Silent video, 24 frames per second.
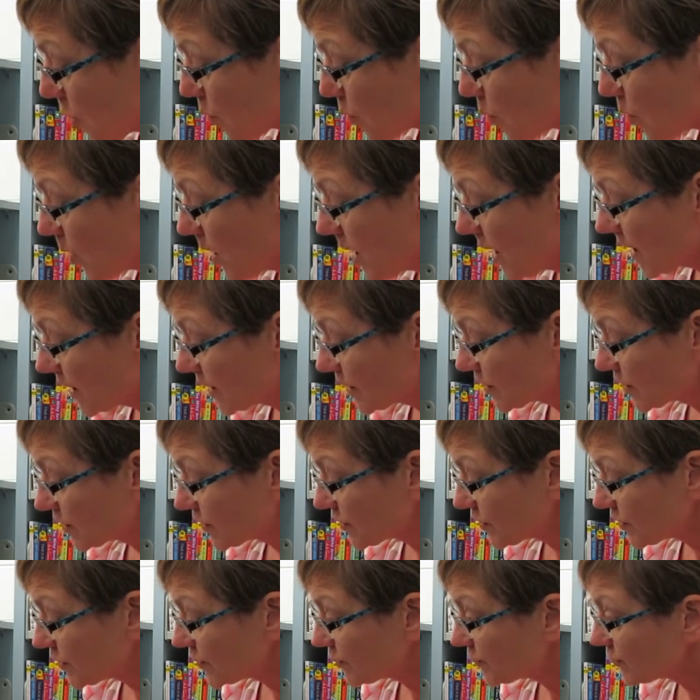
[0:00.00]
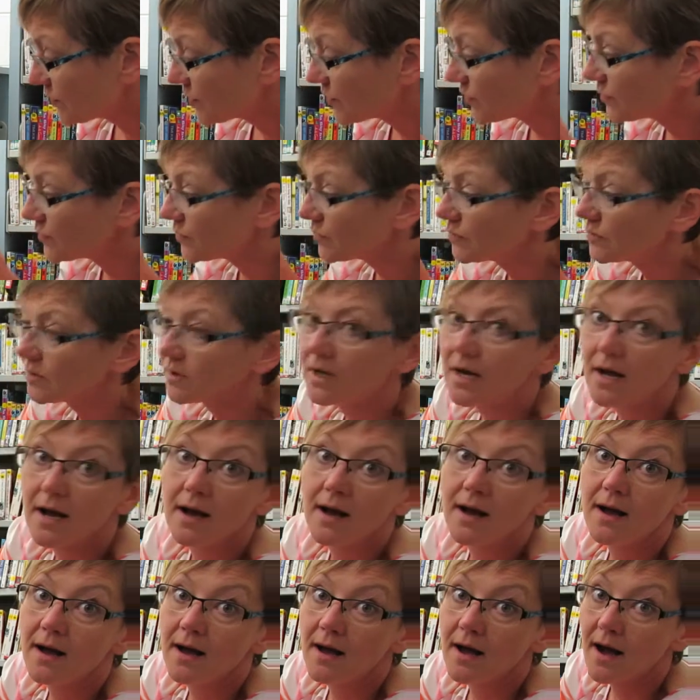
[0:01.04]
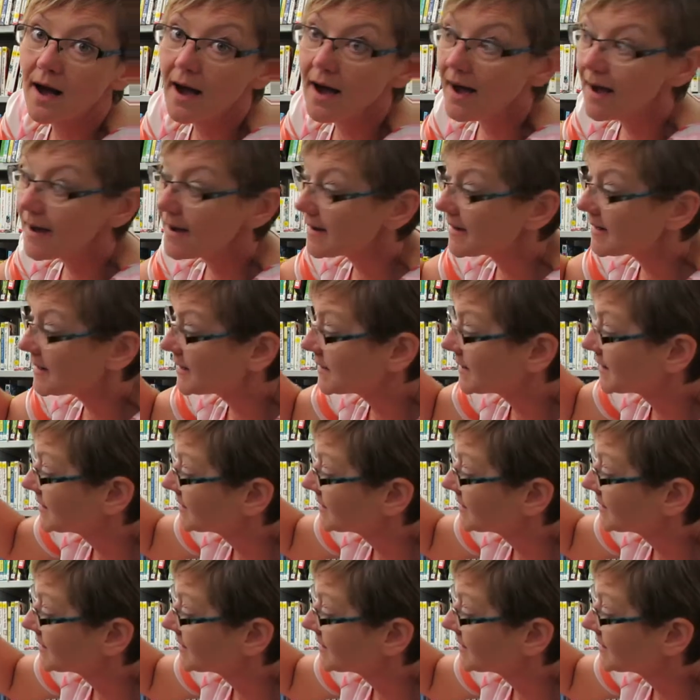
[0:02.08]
what should you do? Hide!